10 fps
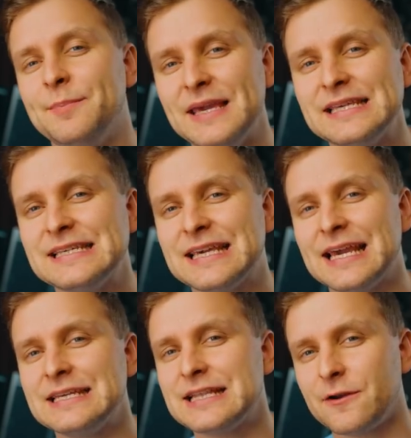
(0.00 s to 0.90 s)
P C
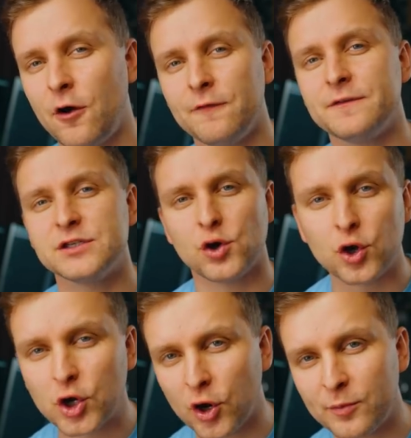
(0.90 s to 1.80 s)
case that offers
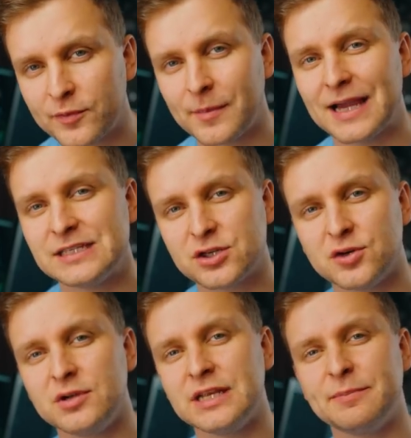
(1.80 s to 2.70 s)
uncompromised cooling